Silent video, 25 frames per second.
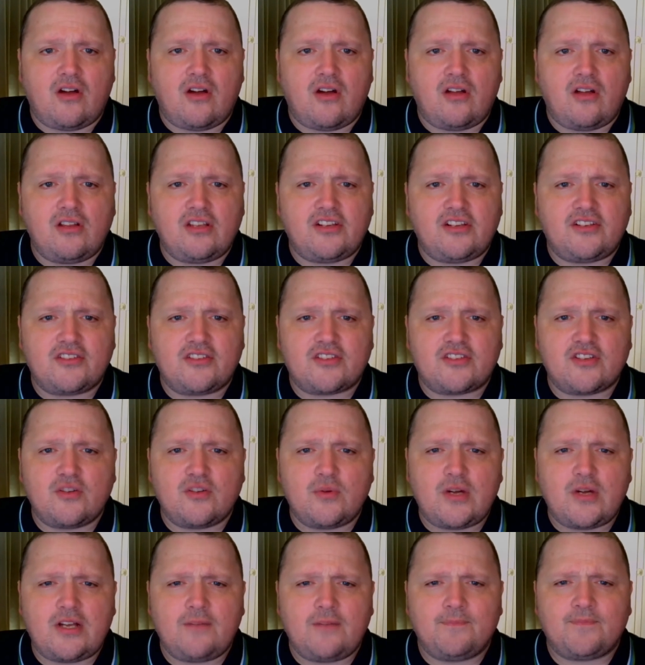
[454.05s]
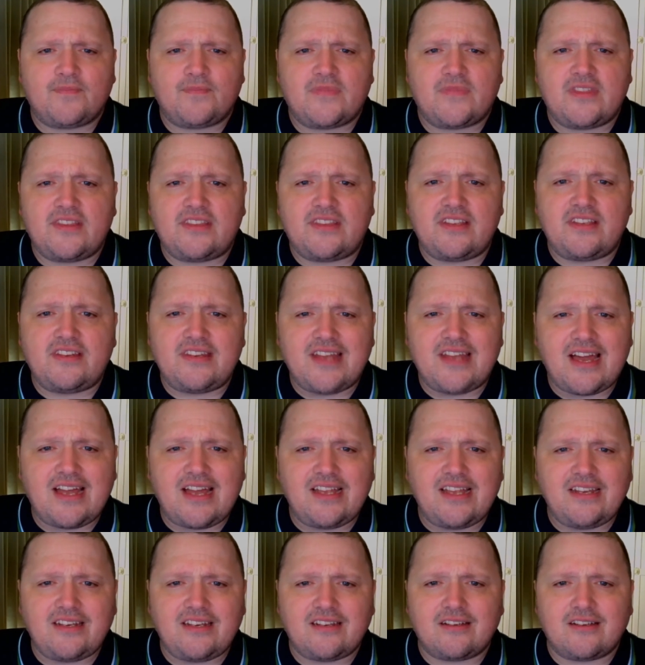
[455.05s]
Ola Katua
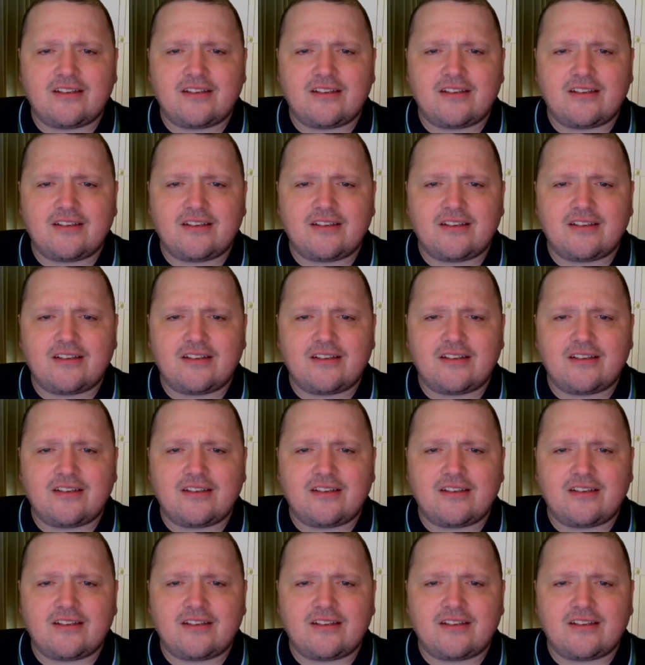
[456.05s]
denied